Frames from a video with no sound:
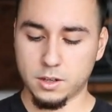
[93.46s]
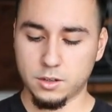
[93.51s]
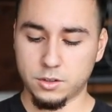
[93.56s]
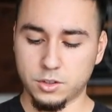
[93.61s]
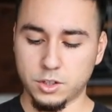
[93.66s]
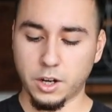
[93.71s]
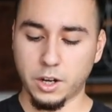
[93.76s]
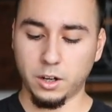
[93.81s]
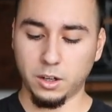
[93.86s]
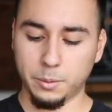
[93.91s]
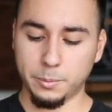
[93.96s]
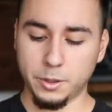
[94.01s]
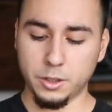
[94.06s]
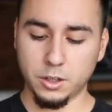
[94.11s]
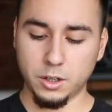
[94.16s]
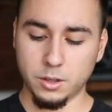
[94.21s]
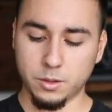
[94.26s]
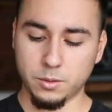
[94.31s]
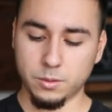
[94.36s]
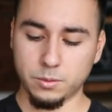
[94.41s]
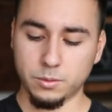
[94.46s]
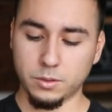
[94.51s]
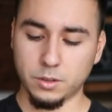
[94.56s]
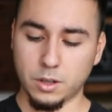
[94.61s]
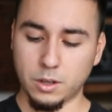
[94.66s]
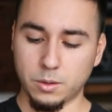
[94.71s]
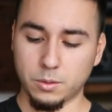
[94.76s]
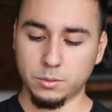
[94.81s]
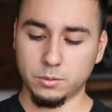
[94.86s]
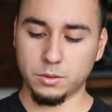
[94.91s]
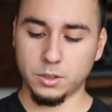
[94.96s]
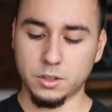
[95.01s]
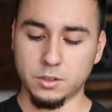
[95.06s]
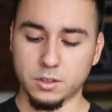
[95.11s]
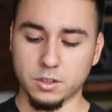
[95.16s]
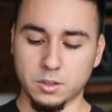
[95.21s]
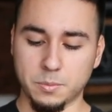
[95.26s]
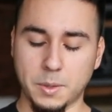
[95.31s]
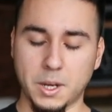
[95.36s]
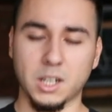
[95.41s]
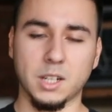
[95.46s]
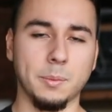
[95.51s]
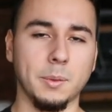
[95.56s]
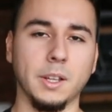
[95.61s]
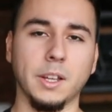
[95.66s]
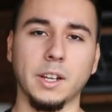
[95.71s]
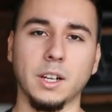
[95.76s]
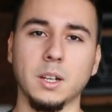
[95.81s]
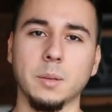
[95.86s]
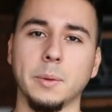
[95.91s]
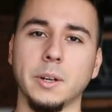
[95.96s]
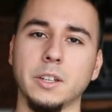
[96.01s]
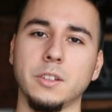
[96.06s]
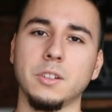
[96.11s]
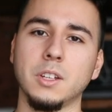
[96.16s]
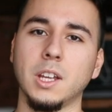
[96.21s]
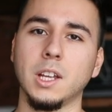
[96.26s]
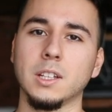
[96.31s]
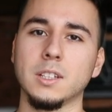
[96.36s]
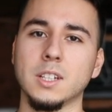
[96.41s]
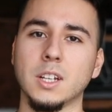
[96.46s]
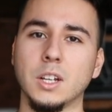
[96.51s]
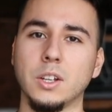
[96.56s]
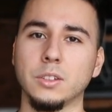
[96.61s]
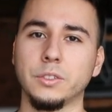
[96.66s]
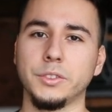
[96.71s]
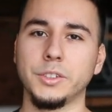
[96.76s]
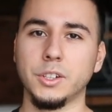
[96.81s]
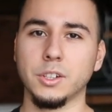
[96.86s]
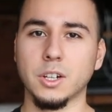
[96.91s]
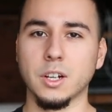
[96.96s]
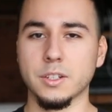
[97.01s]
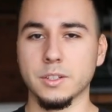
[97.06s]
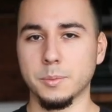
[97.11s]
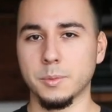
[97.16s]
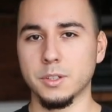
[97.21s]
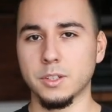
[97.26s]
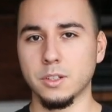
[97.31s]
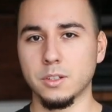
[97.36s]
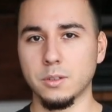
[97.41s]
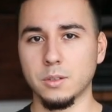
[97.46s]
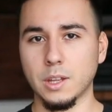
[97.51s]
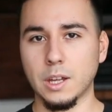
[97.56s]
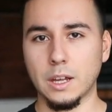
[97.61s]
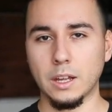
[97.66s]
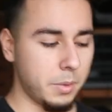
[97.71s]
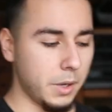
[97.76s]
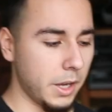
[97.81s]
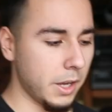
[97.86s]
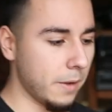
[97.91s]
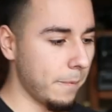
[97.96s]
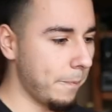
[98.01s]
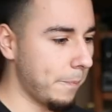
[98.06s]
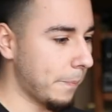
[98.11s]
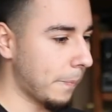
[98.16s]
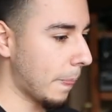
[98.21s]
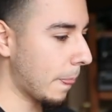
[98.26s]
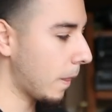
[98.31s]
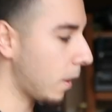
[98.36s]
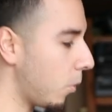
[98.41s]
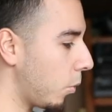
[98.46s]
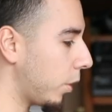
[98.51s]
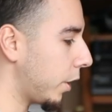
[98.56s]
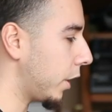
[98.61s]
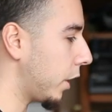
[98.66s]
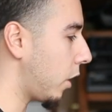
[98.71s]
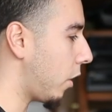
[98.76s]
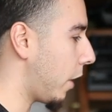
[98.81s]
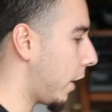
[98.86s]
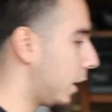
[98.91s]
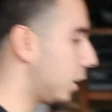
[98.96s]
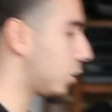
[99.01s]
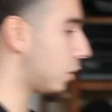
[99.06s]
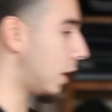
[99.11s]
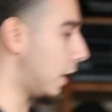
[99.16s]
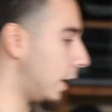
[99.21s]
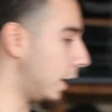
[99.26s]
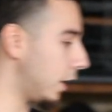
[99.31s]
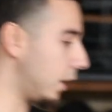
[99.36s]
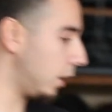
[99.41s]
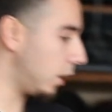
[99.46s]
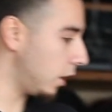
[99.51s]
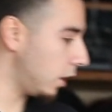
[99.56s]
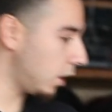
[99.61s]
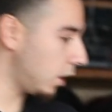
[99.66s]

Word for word: Shine Armor, no disrespect, but like, come on, you can't tell your customers to do that. But we're gonna go ahead and try it